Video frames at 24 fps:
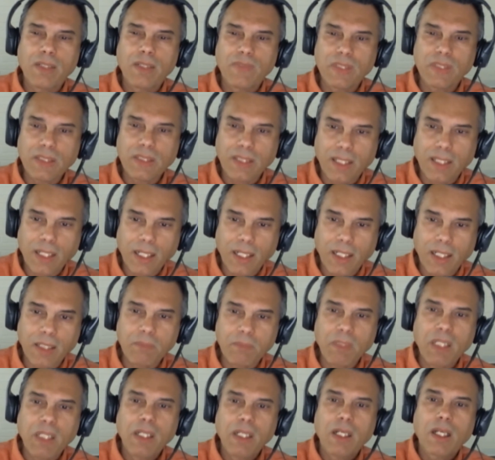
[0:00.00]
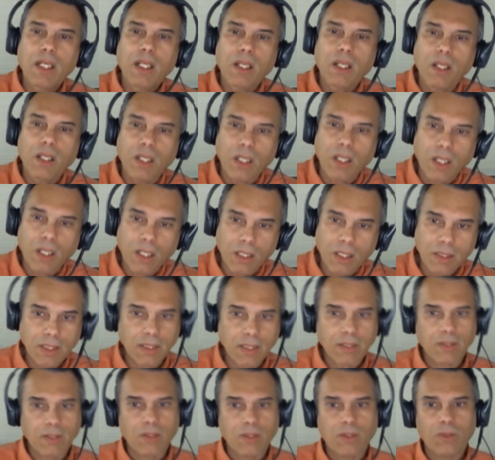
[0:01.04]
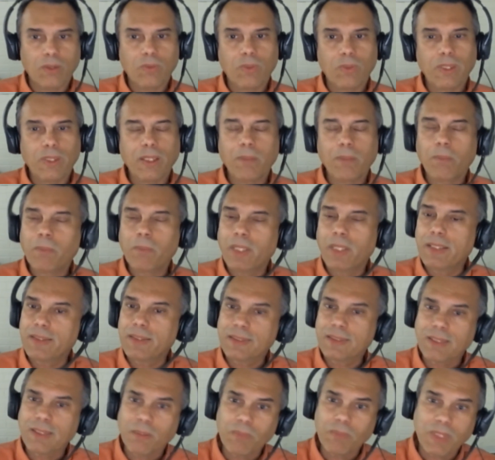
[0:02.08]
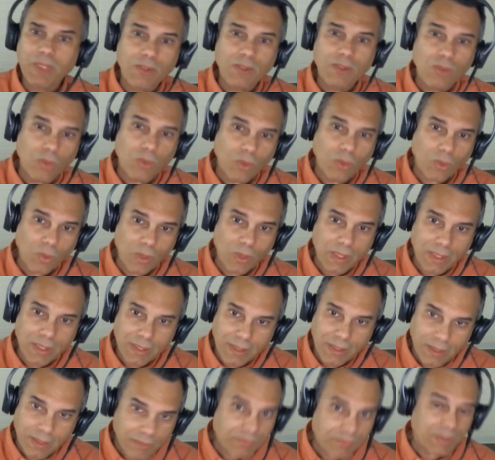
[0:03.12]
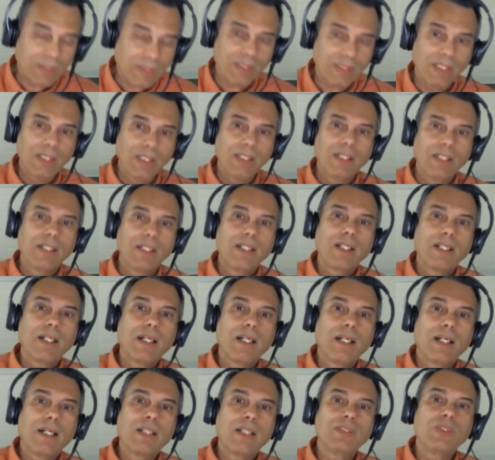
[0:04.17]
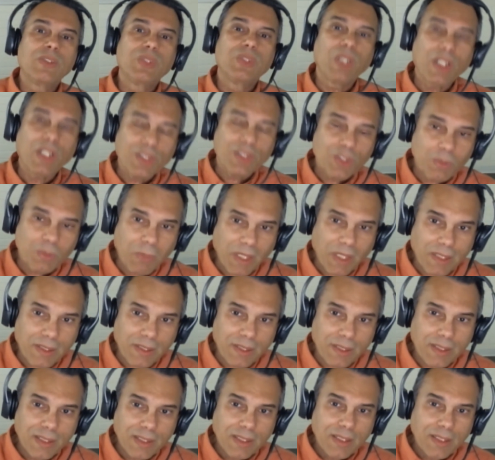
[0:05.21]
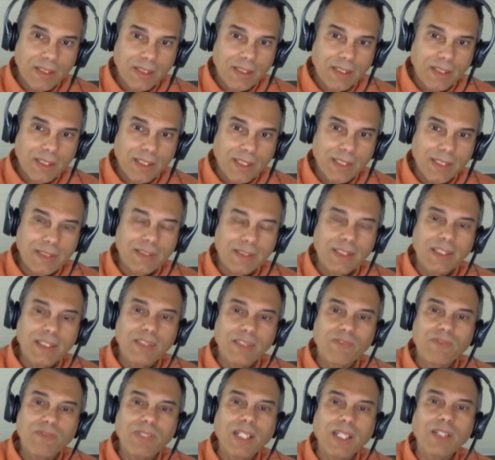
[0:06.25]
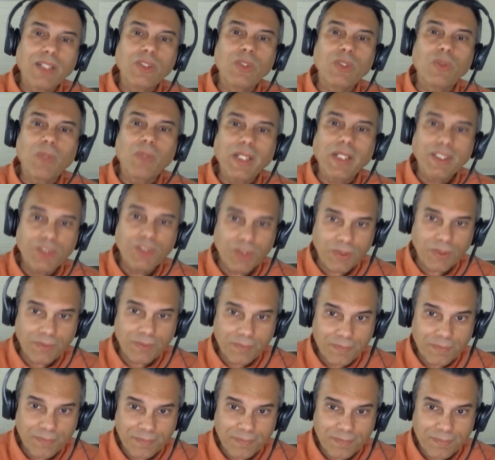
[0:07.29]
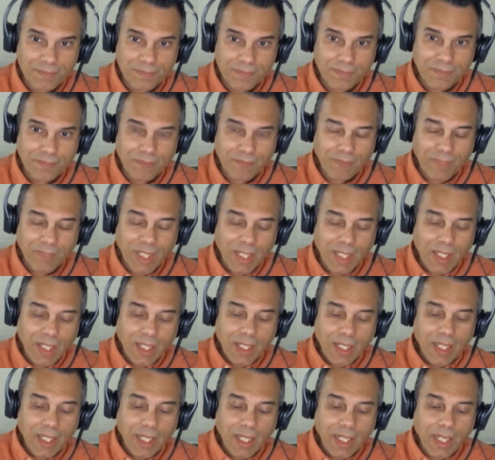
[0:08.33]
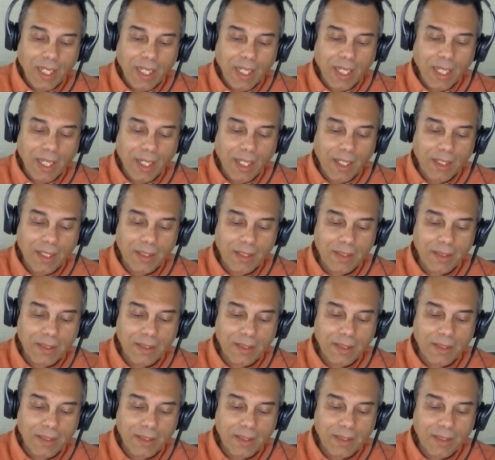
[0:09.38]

a time long ago when it meant something totally different. A judgment is an evaluation. And